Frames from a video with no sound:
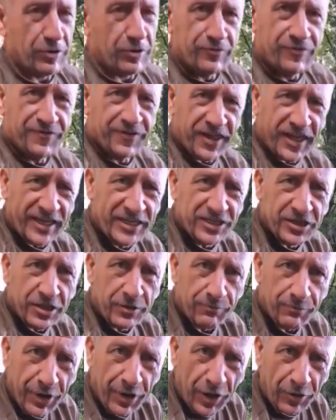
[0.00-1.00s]
Both of these
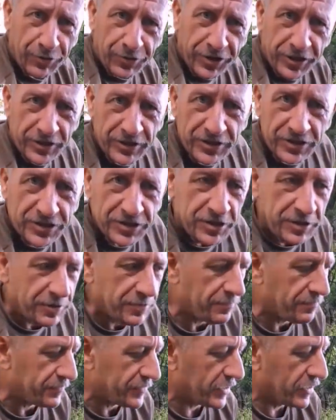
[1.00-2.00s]
components
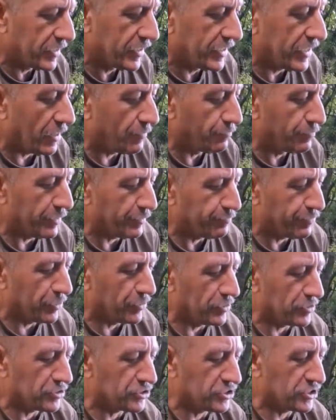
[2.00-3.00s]
can be
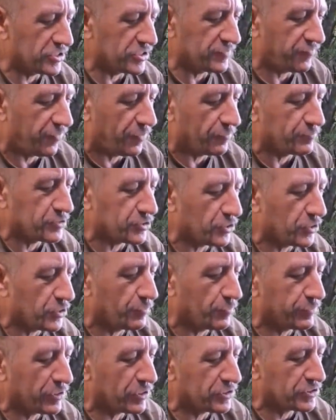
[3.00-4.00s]
purchased from
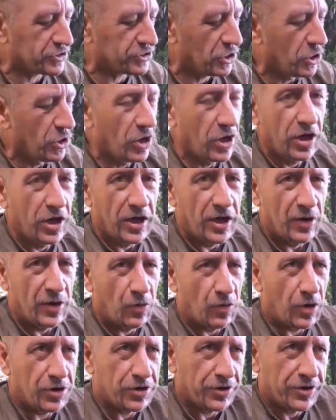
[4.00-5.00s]
surplus.
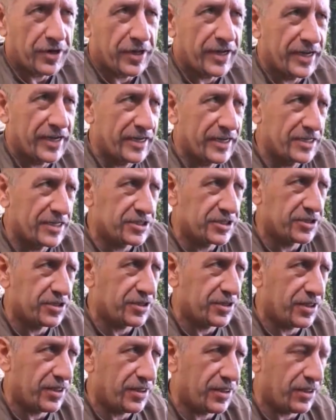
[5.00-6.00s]
One is
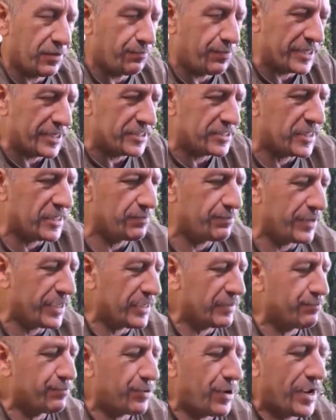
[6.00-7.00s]
the
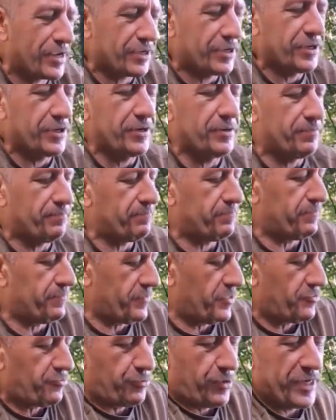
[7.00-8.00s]
BCB Bergen
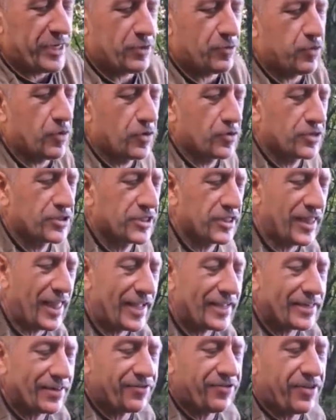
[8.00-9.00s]
3/4
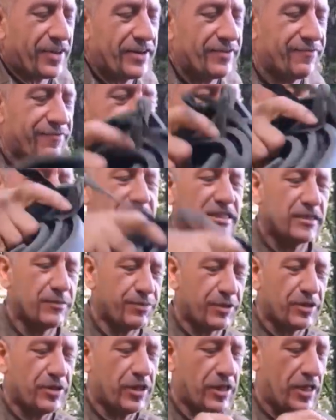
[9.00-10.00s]
length
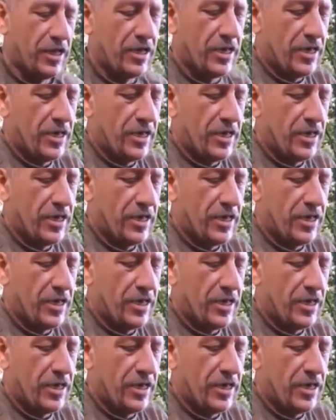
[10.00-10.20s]
inflatable.